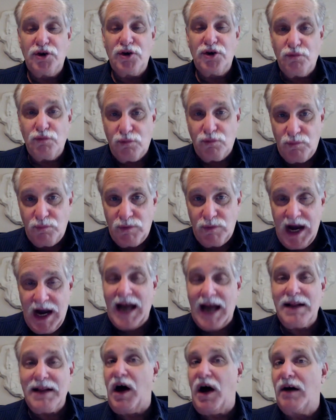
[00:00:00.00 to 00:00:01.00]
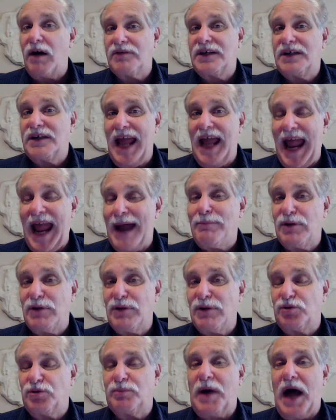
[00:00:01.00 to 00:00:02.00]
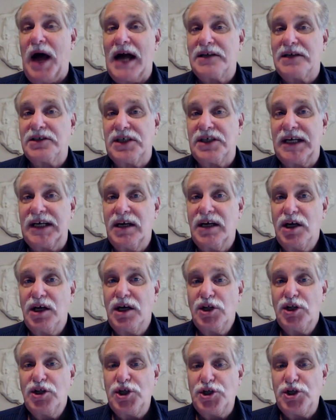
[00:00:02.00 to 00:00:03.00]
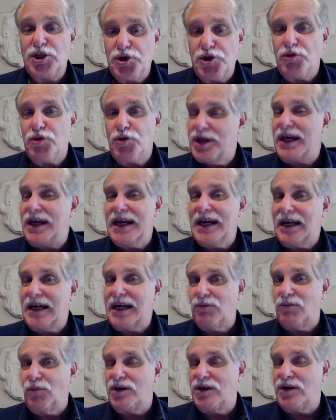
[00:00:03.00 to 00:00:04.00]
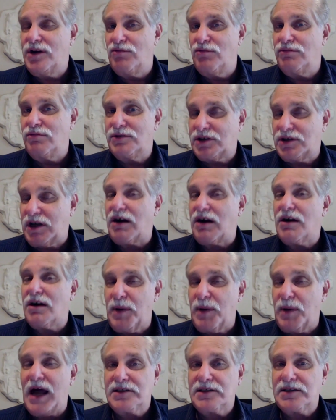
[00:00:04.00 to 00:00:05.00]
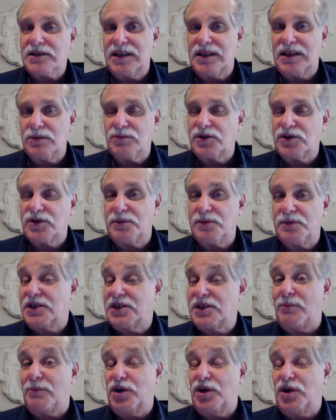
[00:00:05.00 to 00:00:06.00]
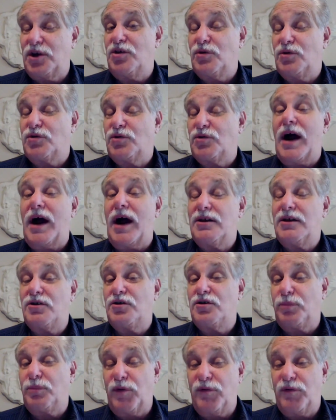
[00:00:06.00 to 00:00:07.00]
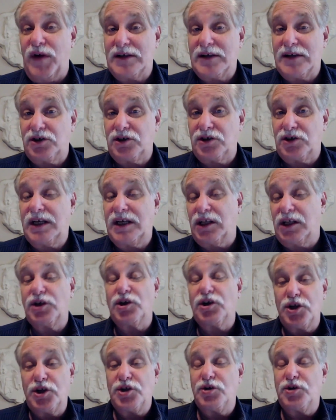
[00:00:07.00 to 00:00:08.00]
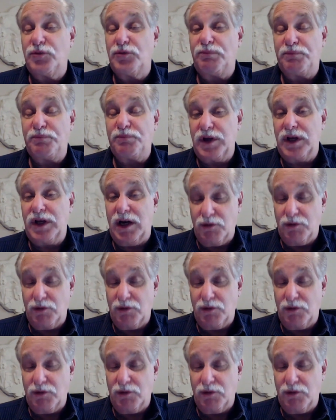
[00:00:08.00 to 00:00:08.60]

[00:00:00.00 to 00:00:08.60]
you got involved in amateur boxing. Did you think when you started boxing that it was going to be something you would try to do professionally? Clearly, you